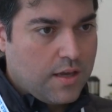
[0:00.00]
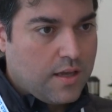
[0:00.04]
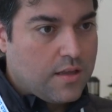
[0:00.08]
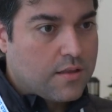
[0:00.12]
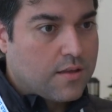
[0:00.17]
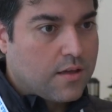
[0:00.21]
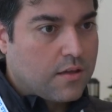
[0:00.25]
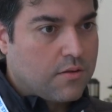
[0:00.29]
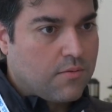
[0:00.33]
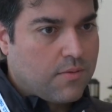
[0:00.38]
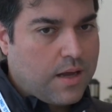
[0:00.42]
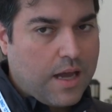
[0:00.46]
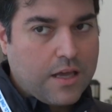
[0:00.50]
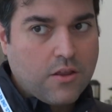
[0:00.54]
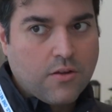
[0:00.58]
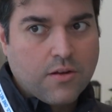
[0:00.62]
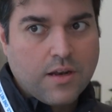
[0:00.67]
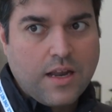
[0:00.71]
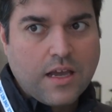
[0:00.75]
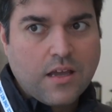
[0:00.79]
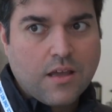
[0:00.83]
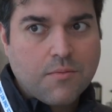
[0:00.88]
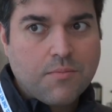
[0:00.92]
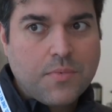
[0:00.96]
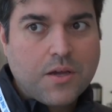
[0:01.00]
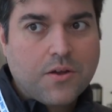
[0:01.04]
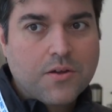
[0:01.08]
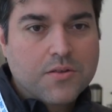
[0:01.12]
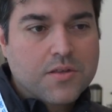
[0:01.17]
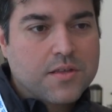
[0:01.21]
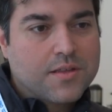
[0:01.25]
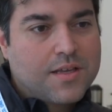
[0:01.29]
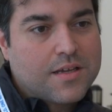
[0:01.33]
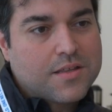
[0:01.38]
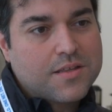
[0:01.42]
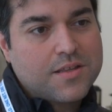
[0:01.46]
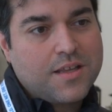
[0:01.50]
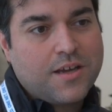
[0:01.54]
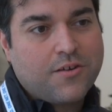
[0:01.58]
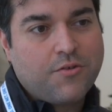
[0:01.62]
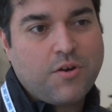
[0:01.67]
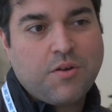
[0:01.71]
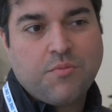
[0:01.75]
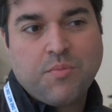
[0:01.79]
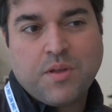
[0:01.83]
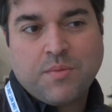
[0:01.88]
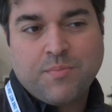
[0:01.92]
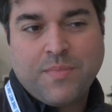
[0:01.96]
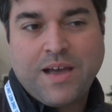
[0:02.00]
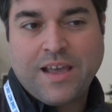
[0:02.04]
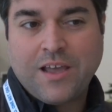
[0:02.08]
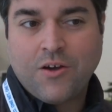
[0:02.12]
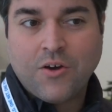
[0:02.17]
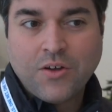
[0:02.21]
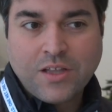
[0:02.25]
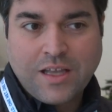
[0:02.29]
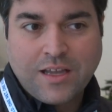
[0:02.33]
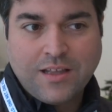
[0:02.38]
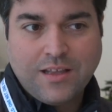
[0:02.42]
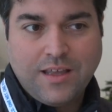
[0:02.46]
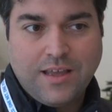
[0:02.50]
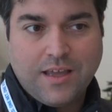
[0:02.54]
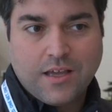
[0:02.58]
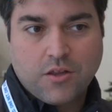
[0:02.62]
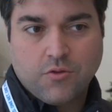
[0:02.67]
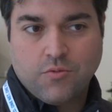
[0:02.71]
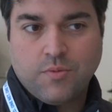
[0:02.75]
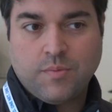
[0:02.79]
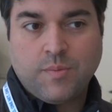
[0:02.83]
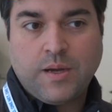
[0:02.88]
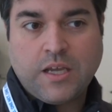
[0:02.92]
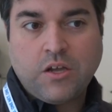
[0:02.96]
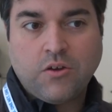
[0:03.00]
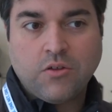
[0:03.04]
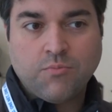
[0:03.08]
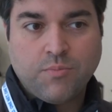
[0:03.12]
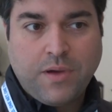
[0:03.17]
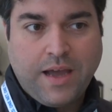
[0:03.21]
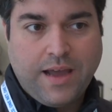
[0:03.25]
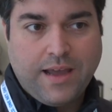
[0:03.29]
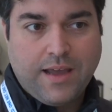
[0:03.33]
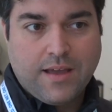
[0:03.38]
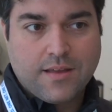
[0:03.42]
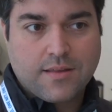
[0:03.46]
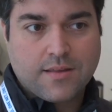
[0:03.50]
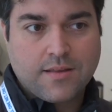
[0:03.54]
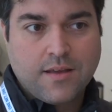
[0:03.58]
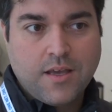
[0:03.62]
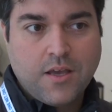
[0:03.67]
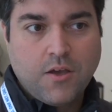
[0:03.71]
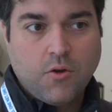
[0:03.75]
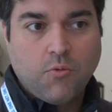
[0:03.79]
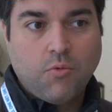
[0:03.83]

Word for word: Instead of, I don't like it because it doesn't agree with my own ideas, with my own bias,